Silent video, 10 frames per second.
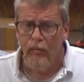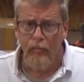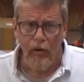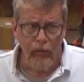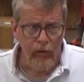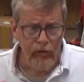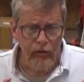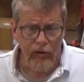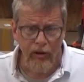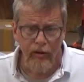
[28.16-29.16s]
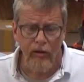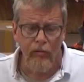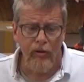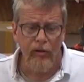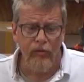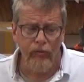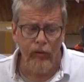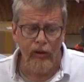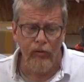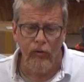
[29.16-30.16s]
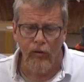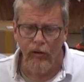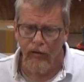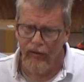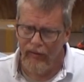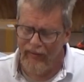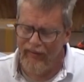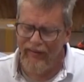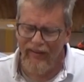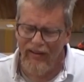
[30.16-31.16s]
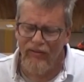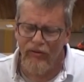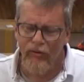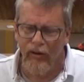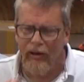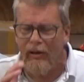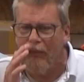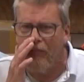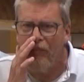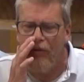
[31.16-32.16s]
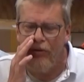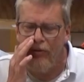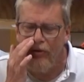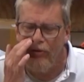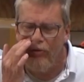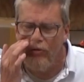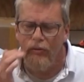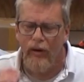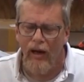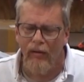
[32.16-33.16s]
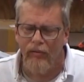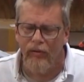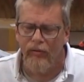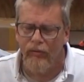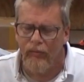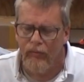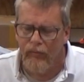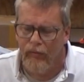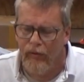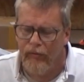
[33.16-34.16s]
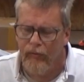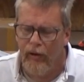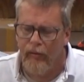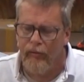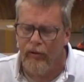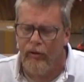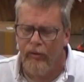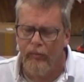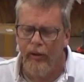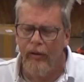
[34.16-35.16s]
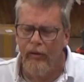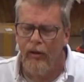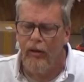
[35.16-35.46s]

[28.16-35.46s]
But when you're dealing with a swing door, it gets tricky you, you do have to fuss around a little bit.